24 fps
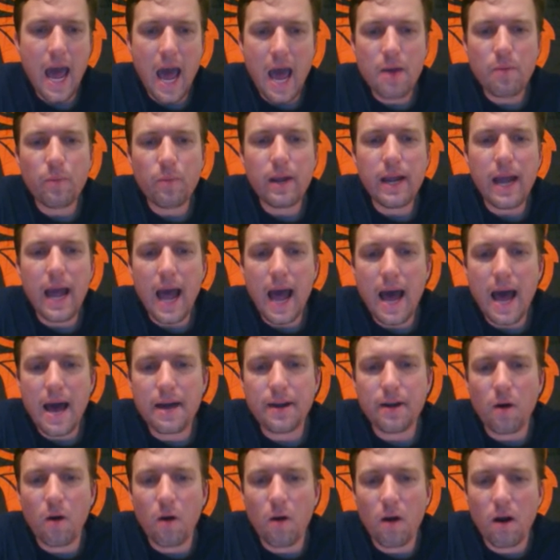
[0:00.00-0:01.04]
And we
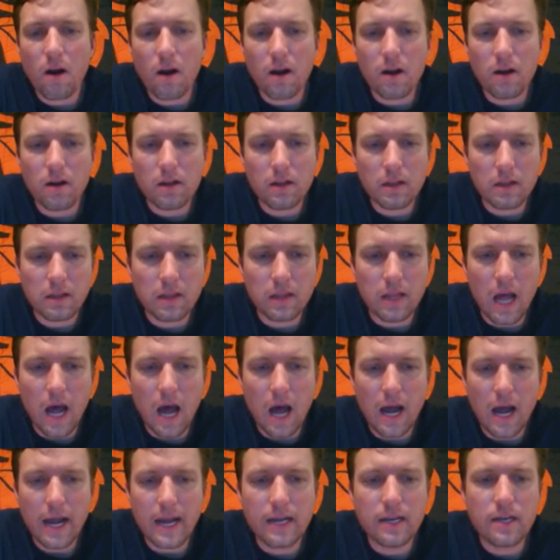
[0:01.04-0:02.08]
had our
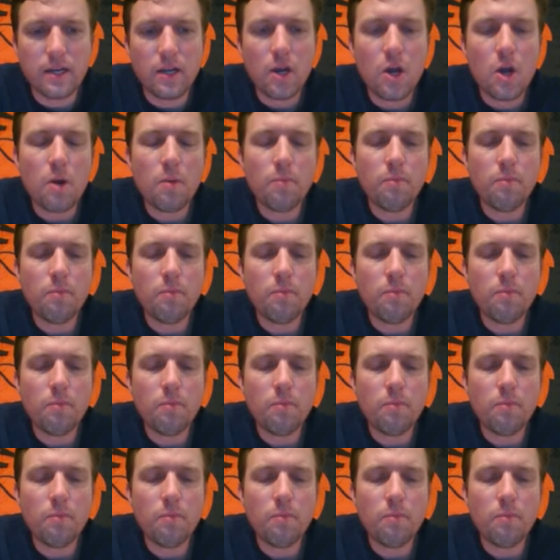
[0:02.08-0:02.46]
line